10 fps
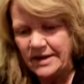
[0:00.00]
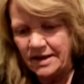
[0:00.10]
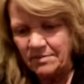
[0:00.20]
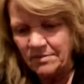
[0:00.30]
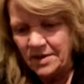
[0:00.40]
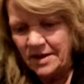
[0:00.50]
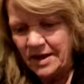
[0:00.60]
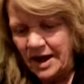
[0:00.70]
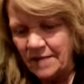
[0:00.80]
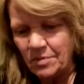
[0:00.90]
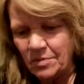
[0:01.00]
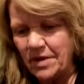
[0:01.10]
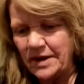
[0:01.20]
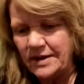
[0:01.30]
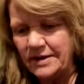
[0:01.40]
Kim. I'm
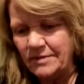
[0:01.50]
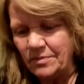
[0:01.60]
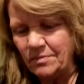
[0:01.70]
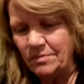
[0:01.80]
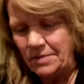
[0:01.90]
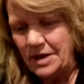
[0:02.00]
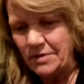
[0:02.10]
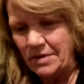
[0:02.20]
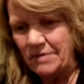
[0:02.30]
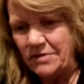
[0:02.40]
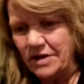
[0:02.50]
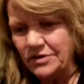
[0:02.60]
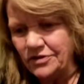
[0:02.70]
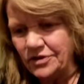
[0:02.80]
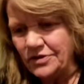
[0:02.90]
reminded being around
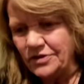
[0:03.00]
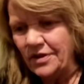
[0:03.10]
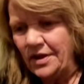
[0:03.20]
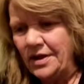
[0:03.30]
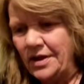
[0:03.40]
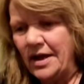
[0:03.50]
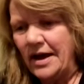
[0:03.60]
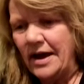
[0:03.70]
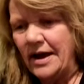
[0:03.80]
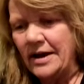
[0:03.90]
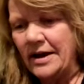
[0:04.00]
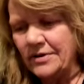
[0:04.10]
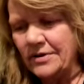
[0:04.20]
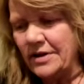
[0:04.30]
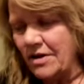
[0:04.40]
youngsters, I
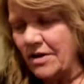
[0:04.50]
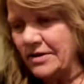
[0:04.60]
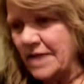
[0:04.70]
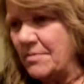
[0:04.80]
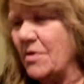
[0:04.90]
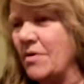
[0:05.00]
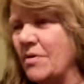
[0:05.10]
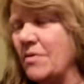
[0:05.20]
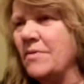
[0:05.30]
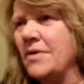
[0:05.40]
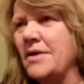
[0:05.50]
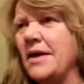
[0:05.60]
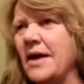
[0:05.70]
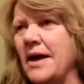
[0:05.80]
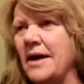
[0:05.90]
learned a long time ago
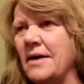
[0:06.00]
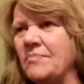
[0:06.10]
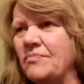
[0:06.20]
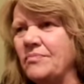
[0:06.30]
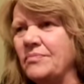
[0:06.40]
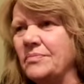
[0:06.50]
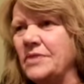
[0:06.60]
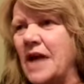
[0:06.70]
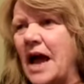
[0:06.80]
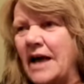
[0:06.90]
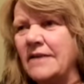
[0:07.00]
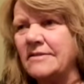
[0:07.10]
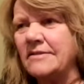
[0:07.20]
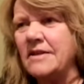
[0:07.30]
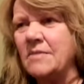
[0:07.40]
um, to
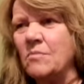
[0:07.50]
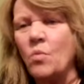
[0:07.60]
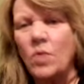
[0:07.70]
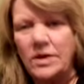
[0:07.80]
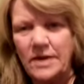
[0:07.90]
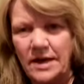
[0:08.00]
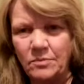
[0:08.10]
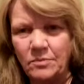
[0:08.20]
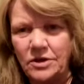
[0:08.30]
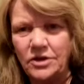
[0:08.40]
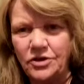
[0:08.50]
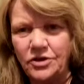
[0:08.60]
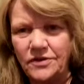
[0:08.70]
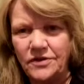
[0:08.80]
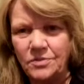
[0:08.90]
ask them, what did you
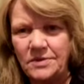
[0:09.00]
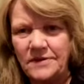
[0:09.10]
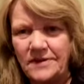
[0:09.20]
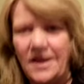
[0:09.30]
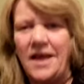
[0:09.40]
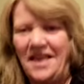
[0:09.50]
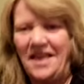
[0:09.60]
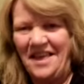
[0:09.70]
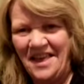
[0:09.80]
just hear me say?